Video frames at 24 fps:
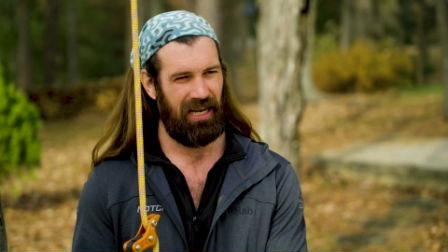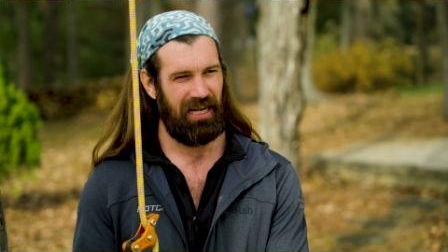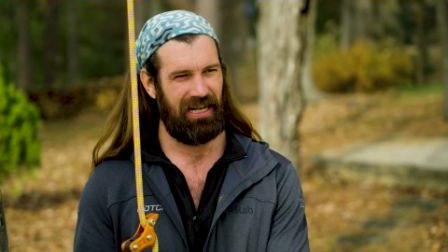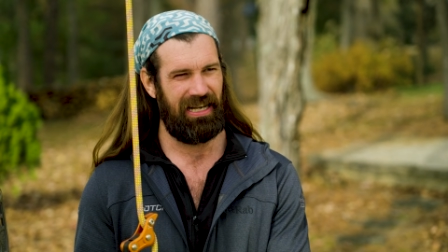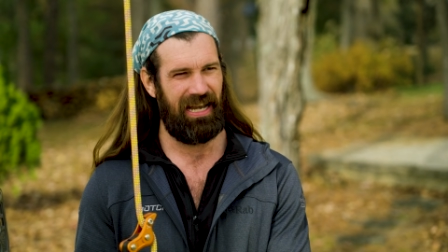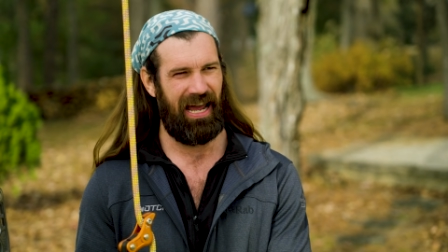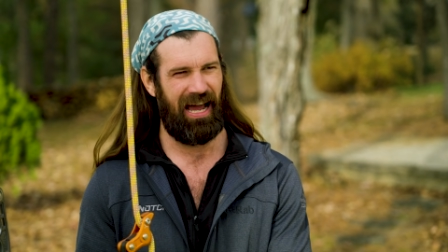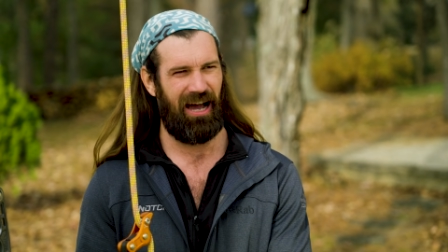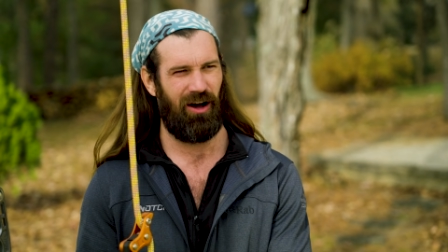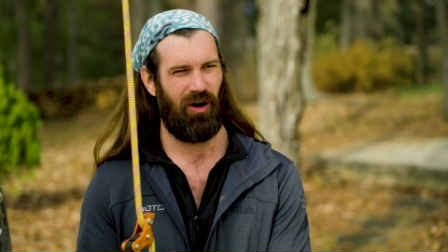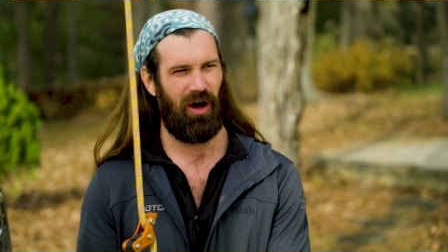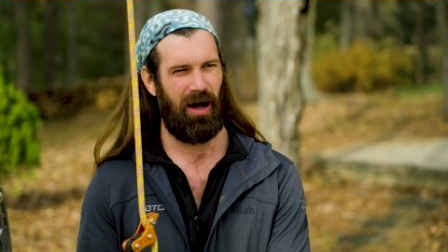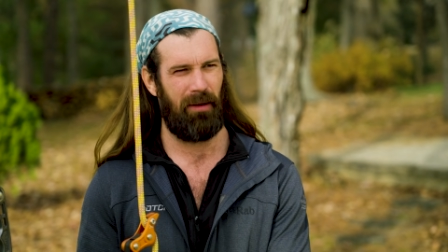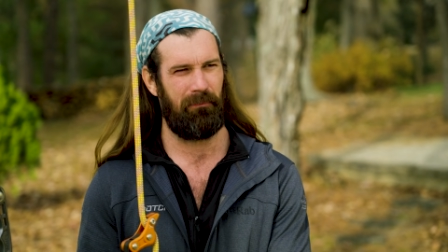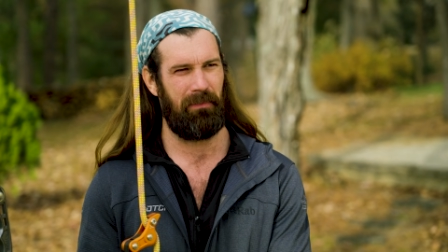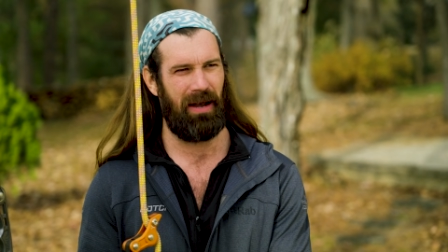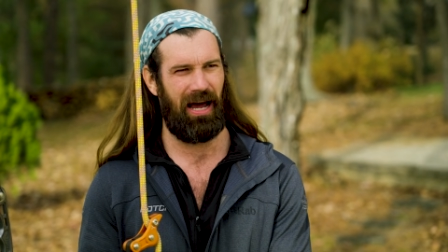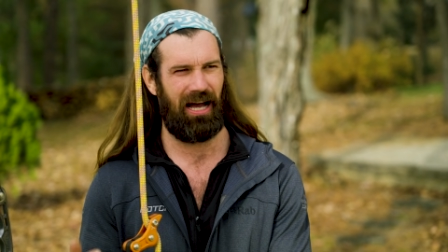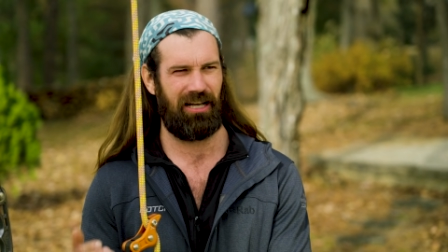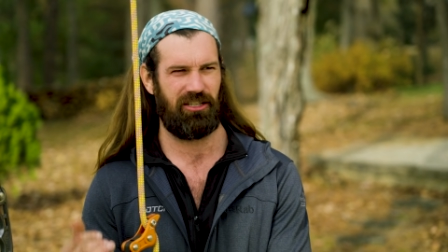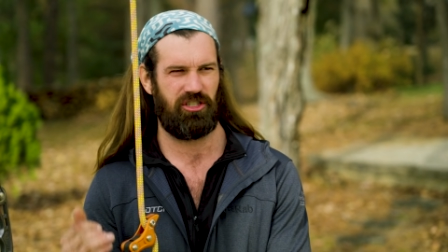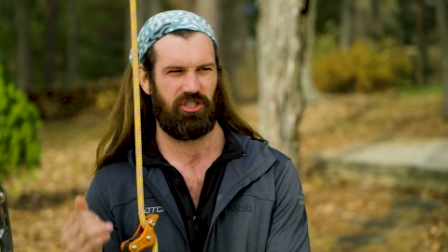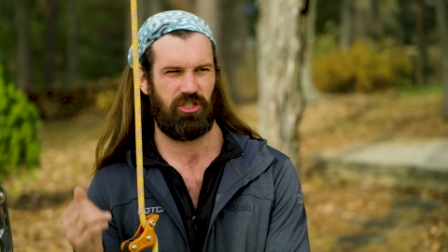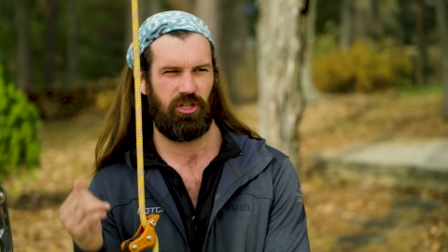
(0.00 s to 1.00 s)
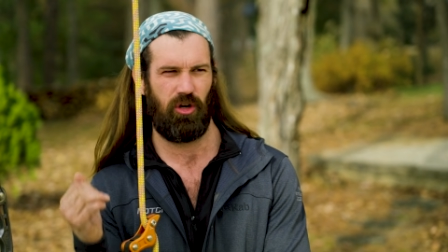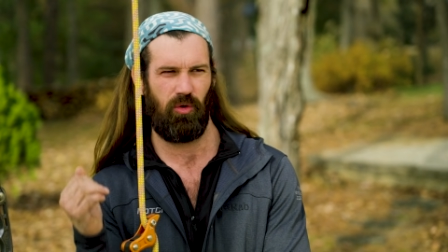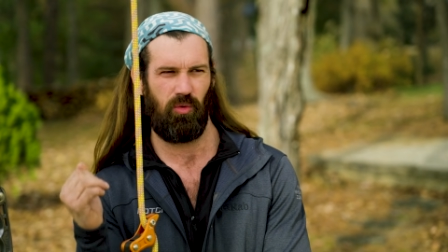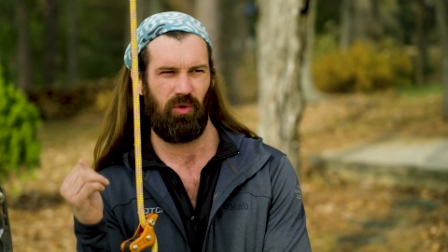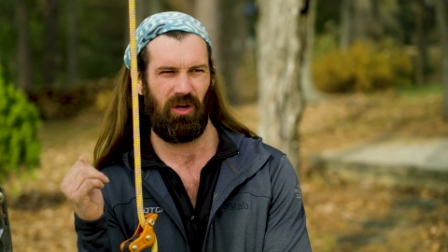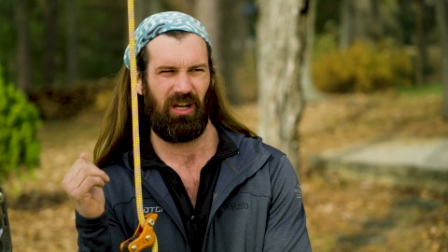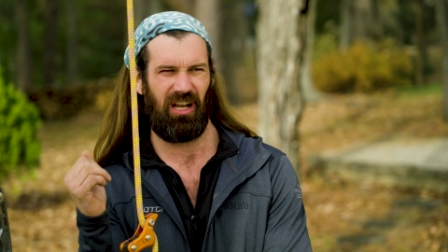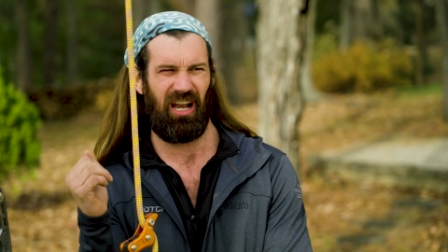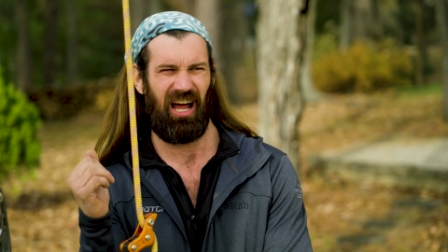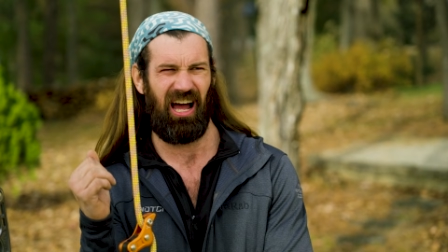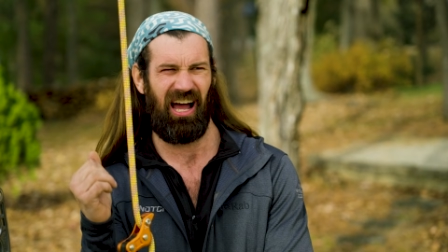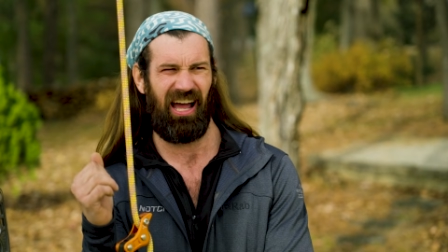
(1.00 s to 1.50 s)
now I'm not so
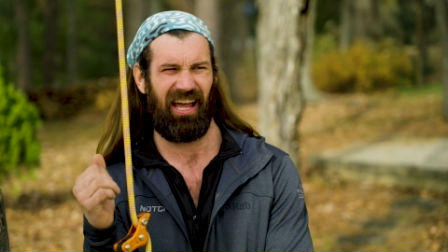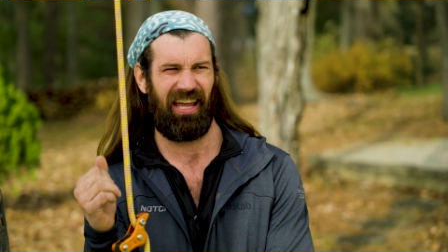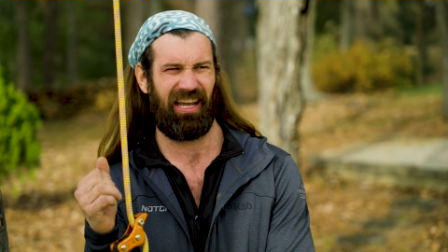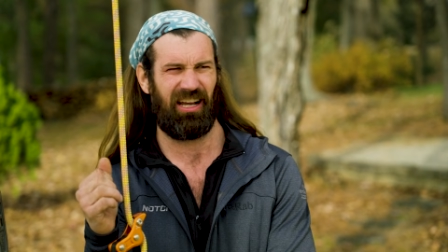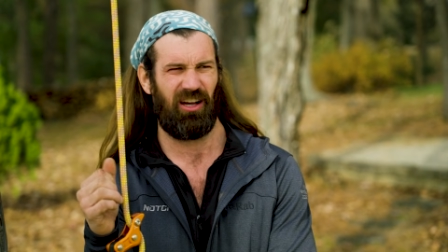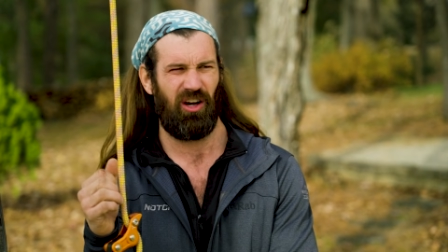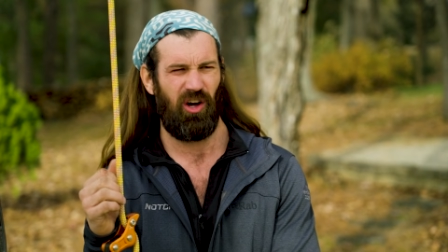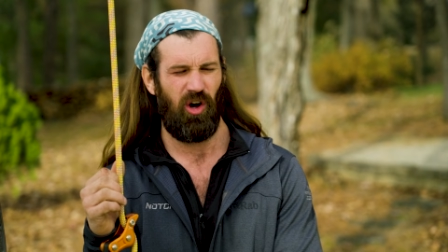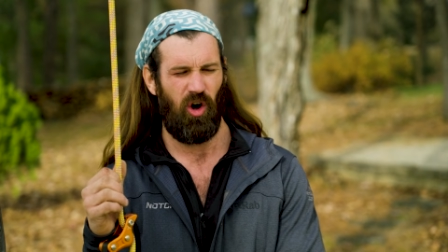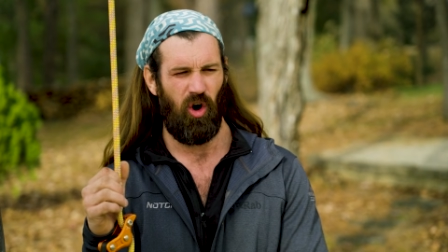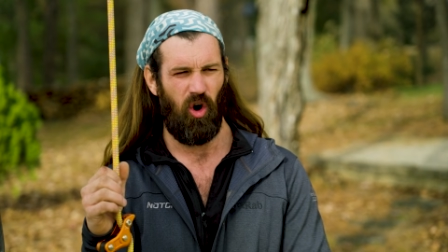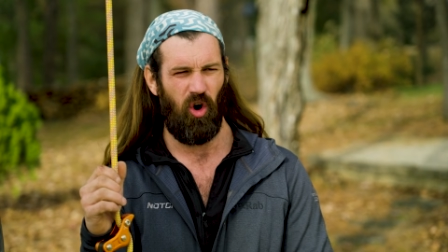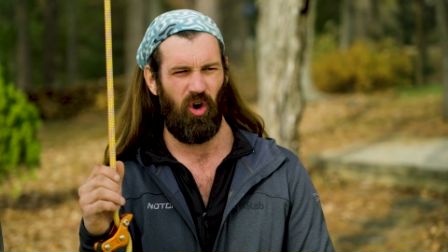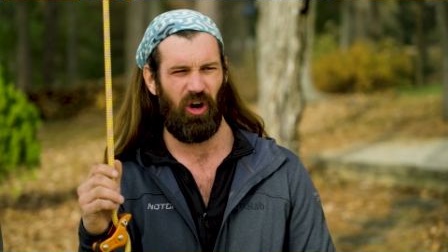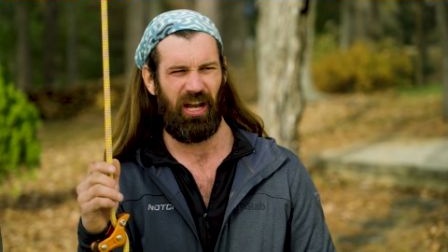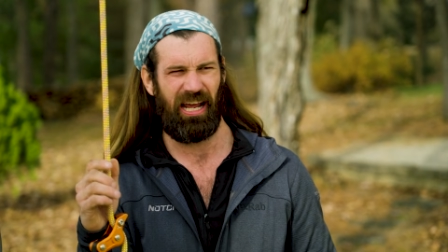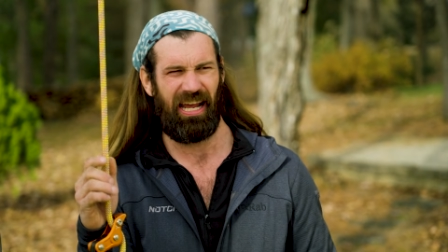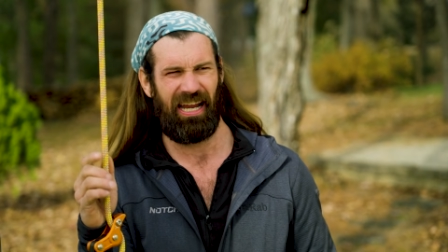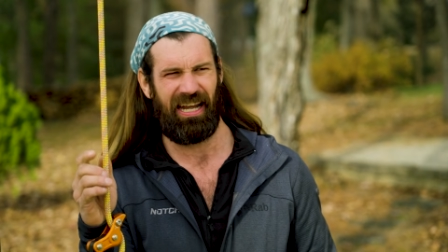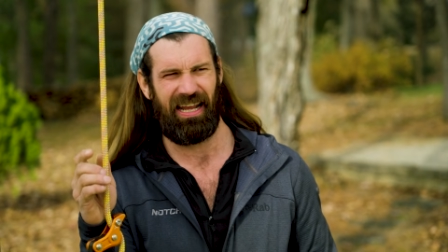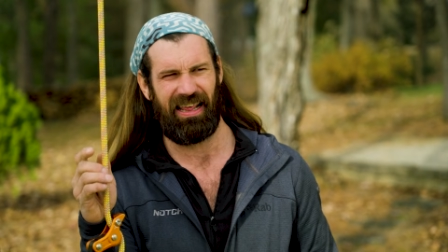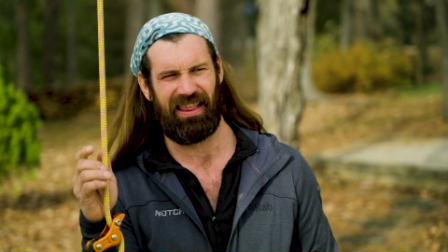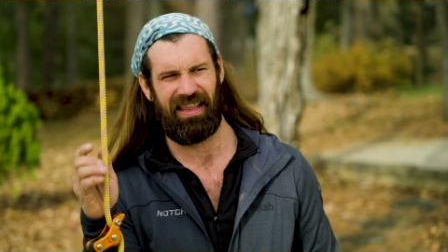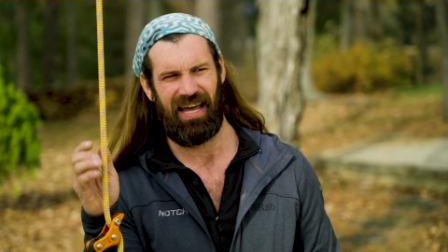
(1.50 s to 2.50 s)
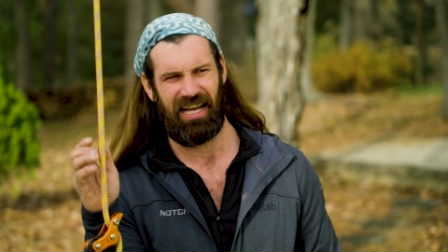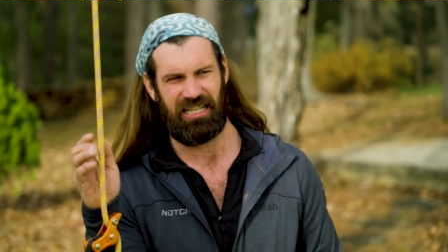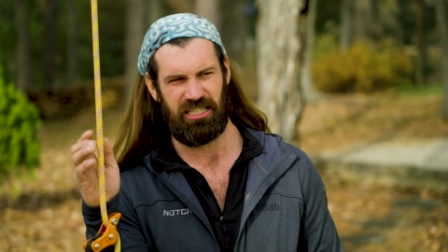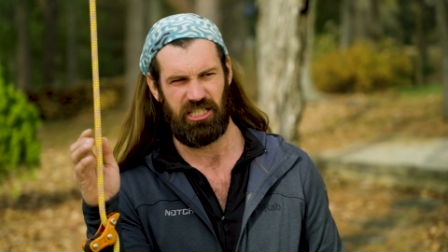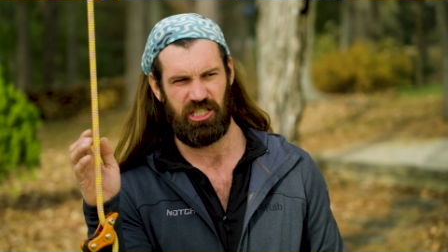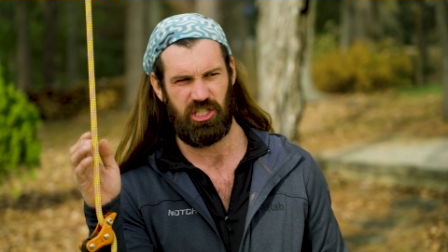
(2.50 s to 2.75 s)
relying on hitting that